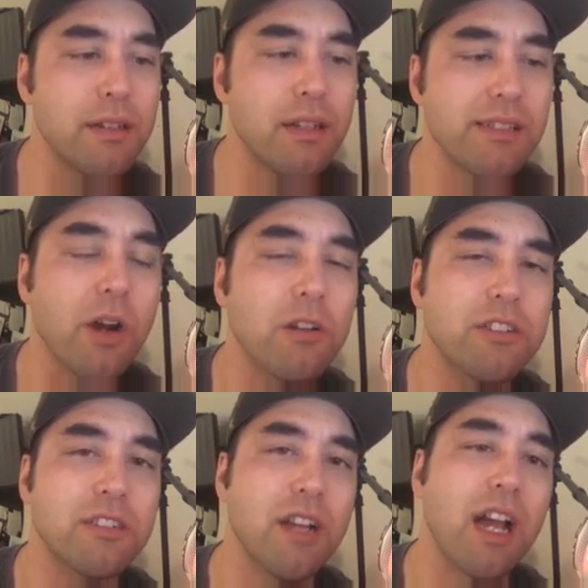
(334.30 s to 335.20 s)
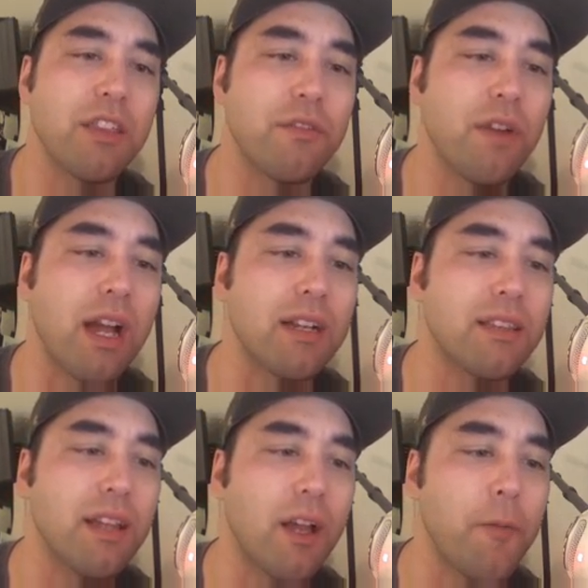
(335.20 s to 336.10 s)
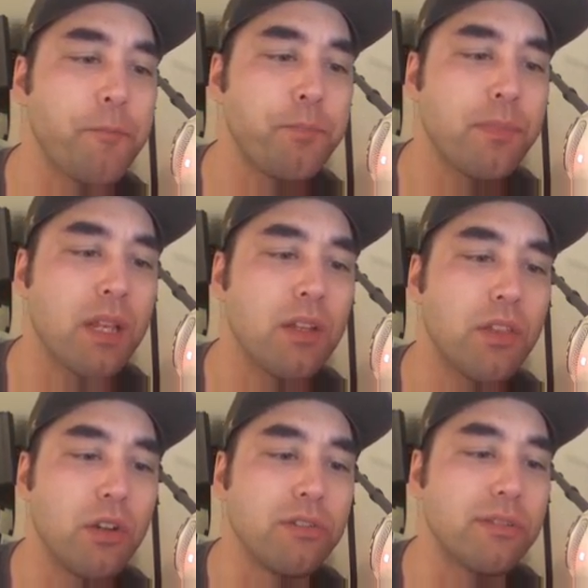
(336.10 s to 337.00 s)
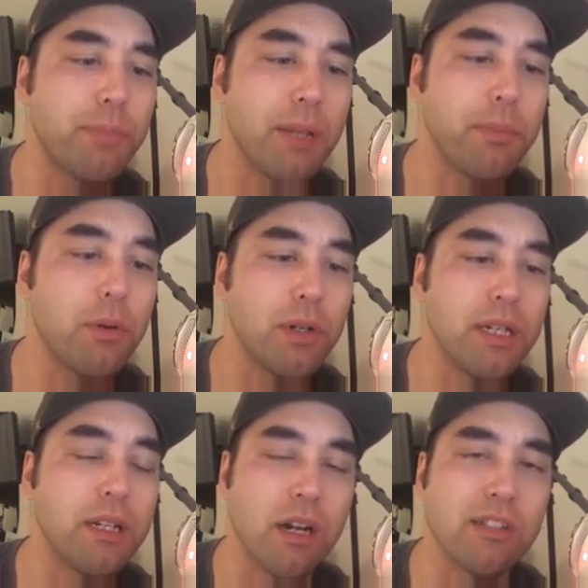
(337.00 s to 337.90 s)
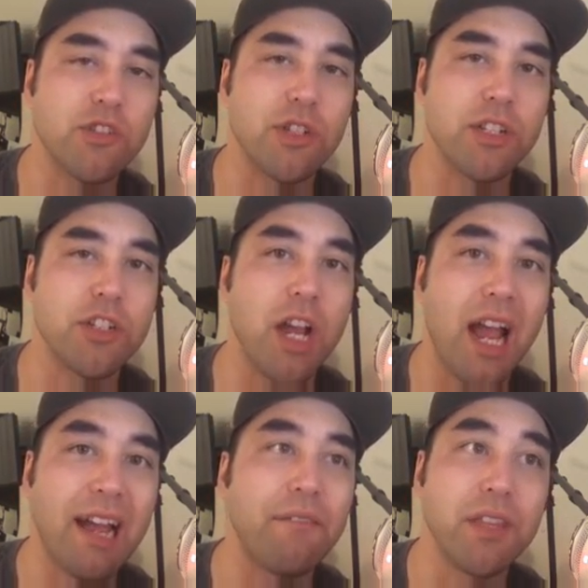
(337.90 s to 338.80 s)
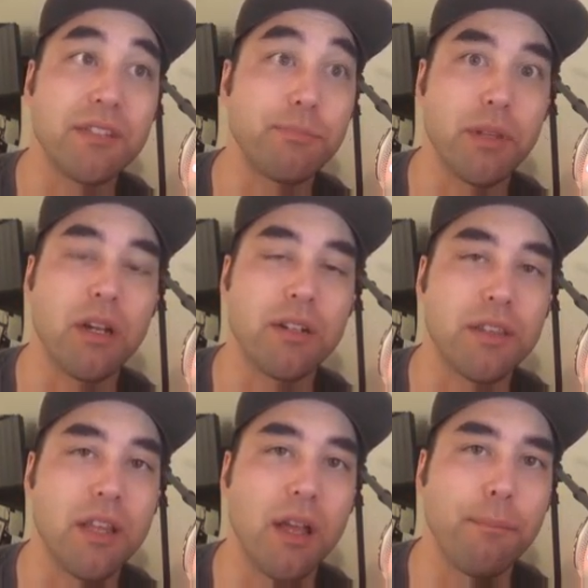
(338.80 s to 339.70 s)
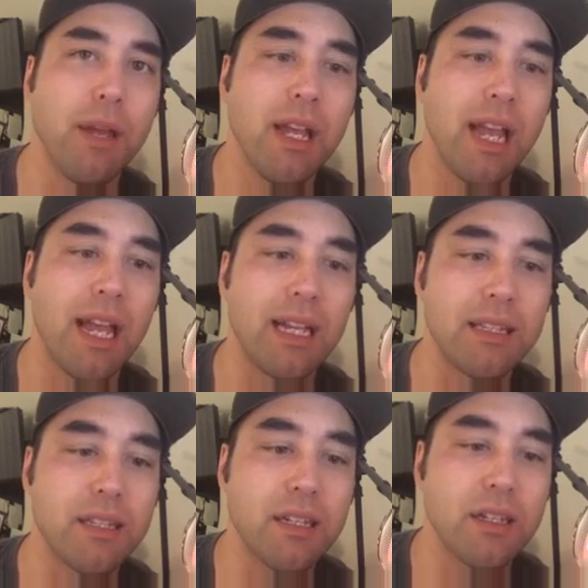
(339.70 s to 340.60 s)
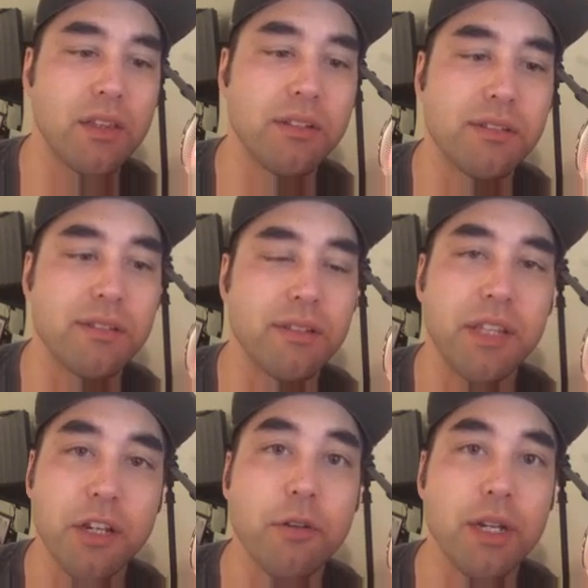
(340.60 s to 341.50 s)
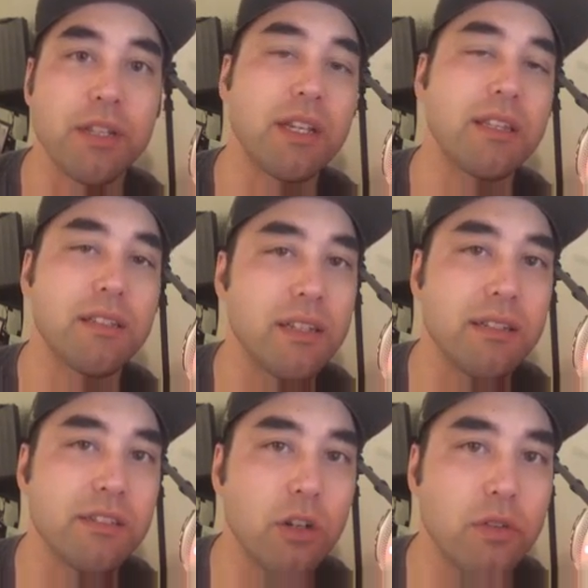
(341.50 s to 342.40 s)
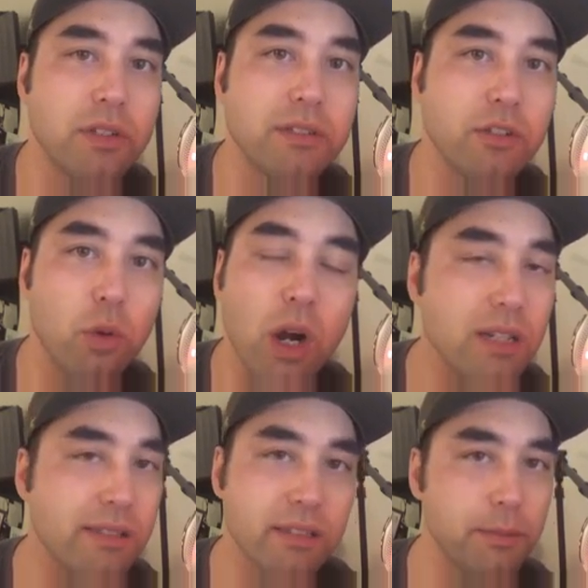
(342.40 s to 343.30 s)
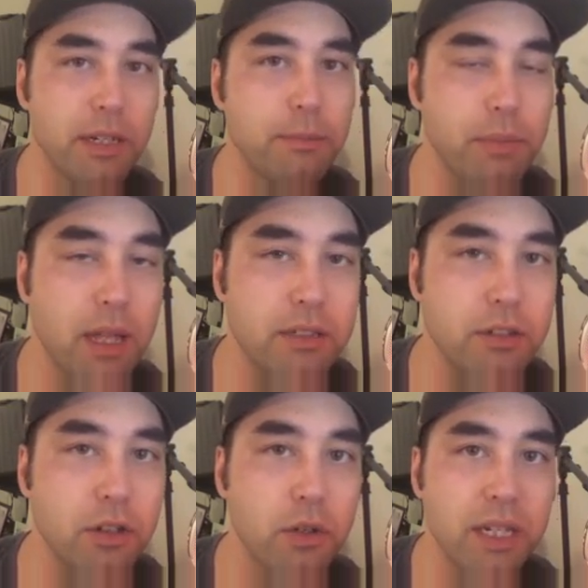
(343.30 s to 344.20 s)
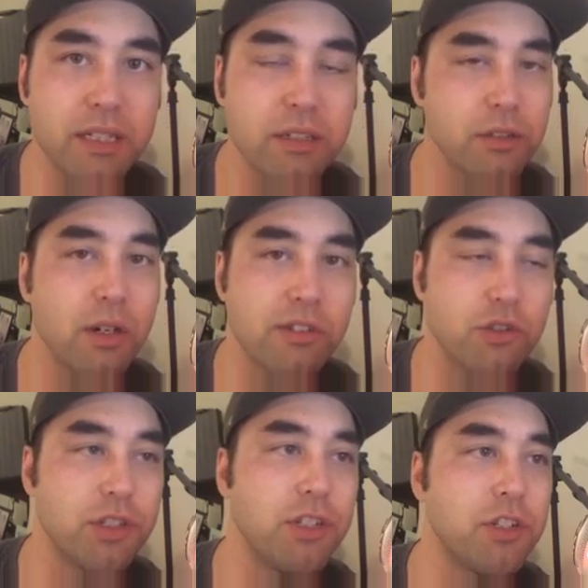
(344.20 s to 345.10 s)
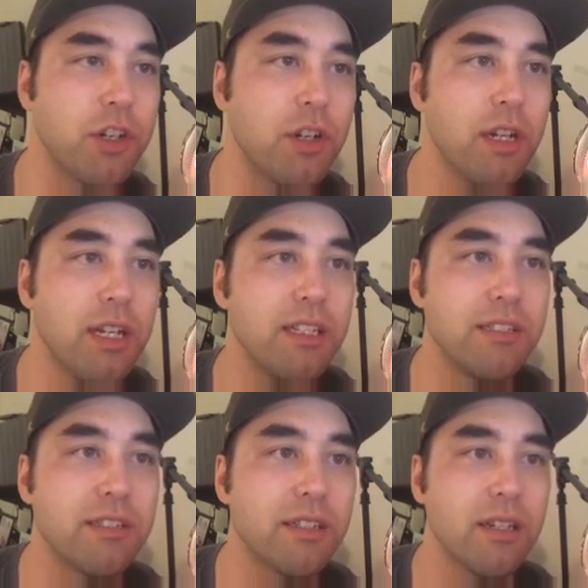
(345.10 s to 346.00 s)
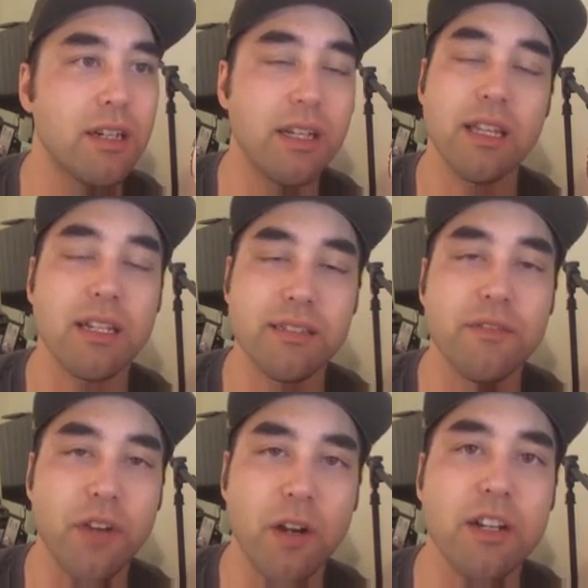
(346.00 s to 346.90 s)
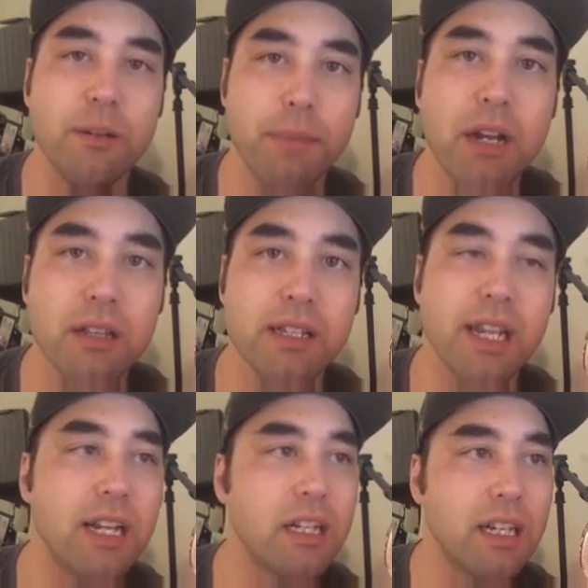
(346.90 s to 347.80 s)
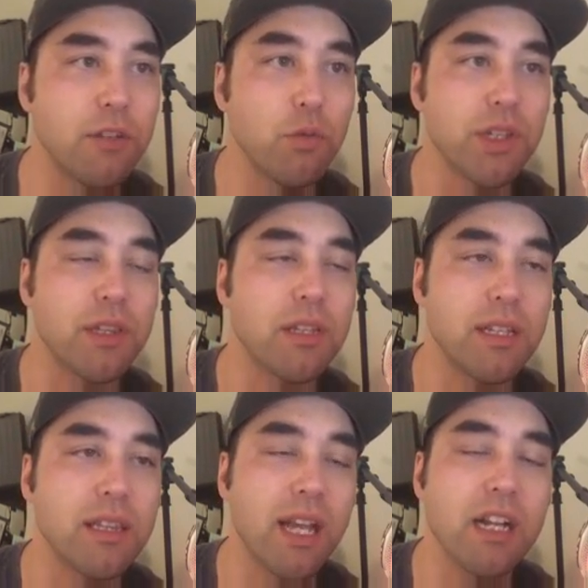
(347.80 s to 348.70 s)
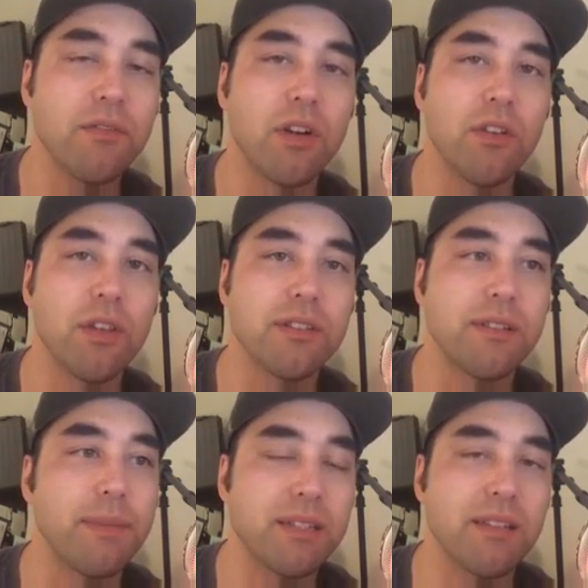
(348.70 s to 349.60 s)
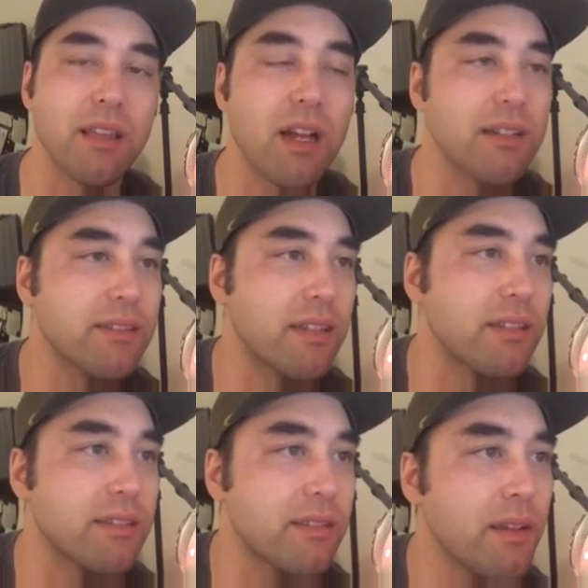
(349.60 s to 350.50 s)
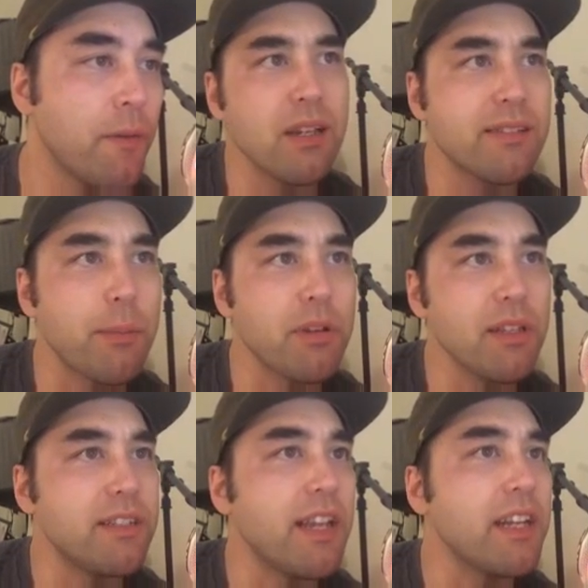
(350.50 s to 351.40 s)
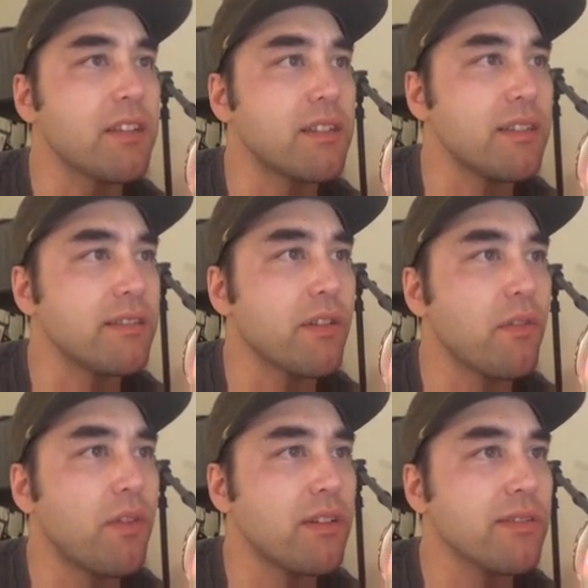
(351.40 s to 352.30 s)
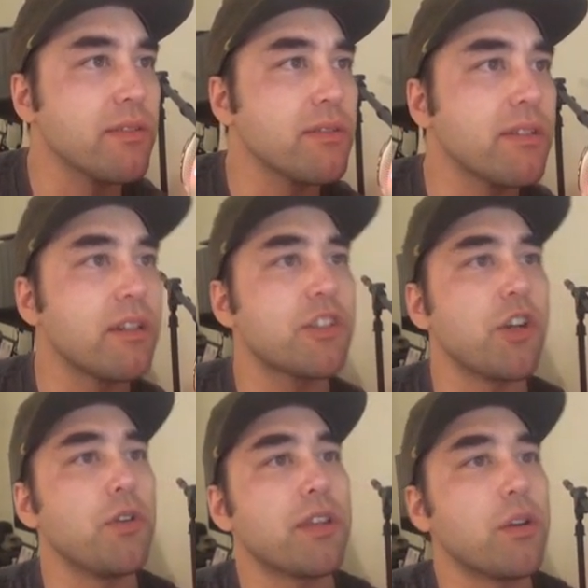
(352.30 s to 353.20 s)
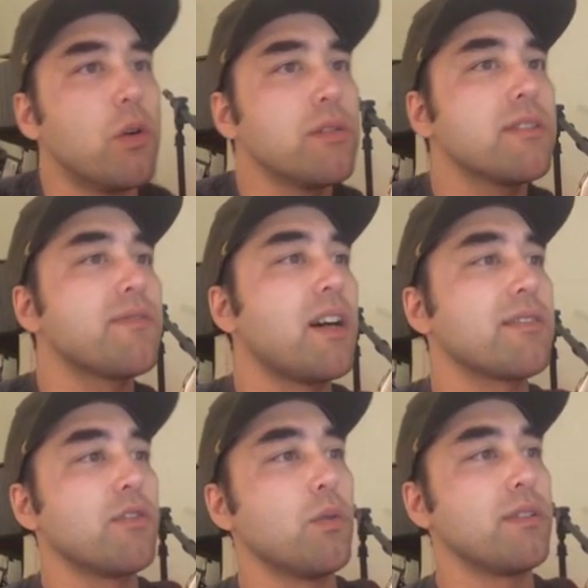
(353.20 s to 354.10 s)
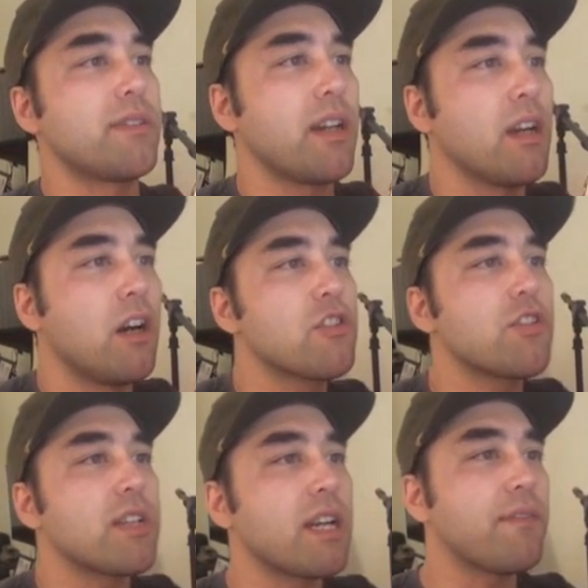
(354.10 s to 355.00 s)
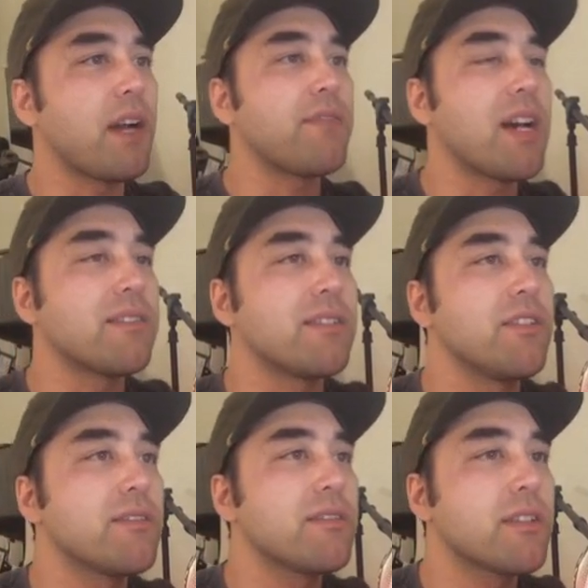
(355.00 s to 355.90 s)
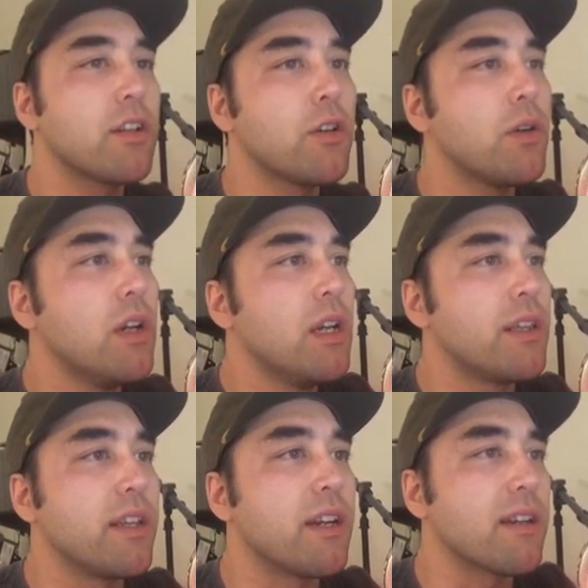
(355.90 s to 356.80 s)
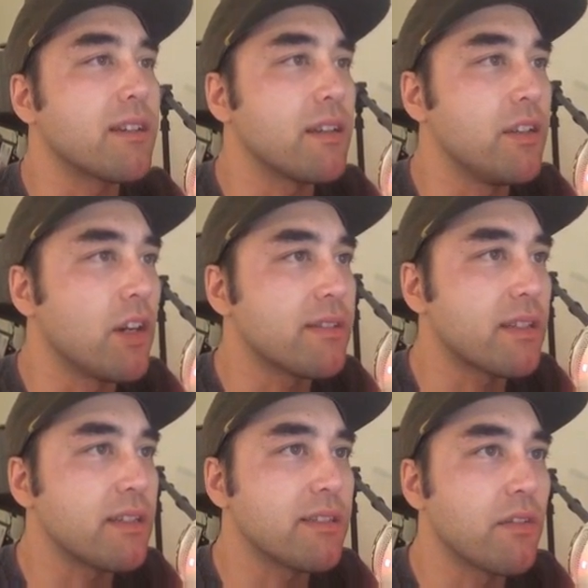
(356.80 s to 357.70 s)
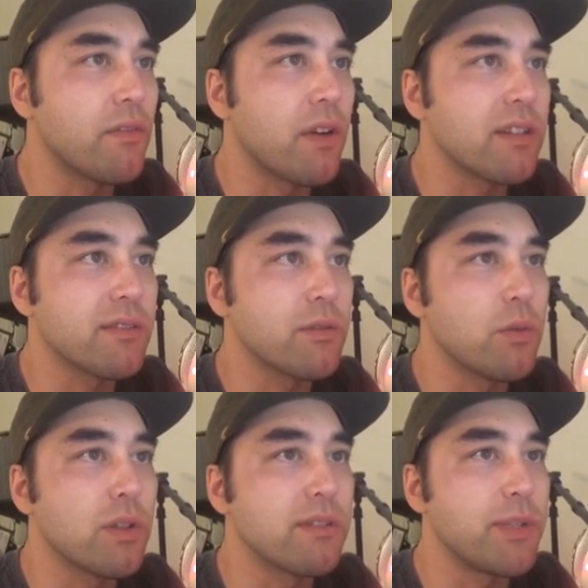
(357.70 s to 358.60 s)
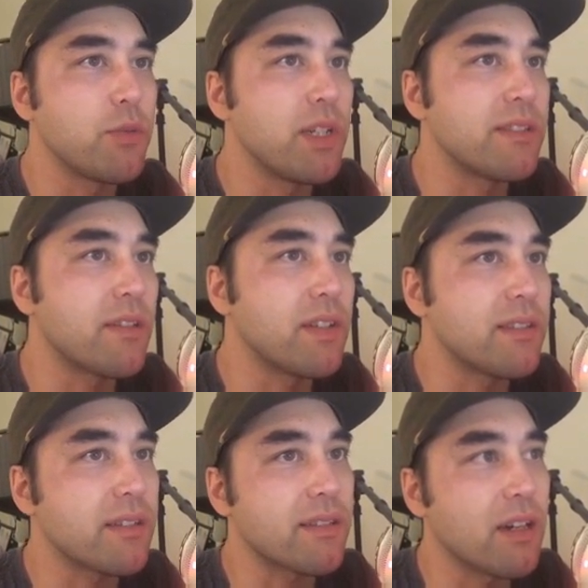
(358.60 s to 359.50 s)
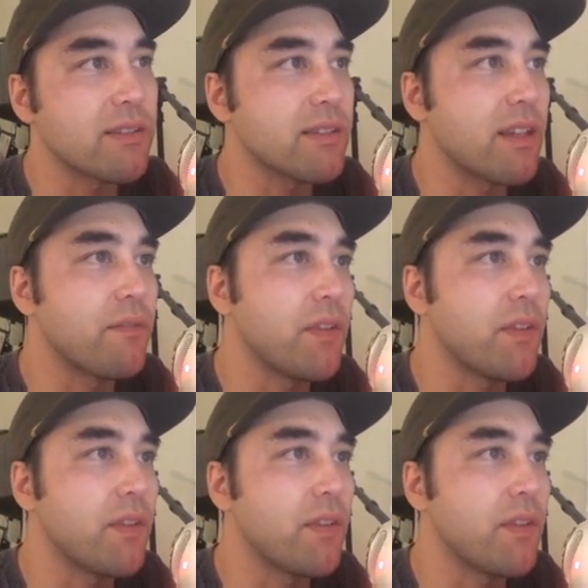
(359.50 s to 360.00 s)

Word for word: it's hard to deny the fact that those people in Austronesia have this blood in them and this theory that the Denisovans crossed the Tibetan Plateau into Austronesia is, again, like I said, very compelling. And, and with, in light of all of this, it makes a lot of sense. Separately, dating of the Denisovan fossils show that the oldest fossil was there 195,000 years ago. The young, youngest Denisovan fossil was between 76,000 and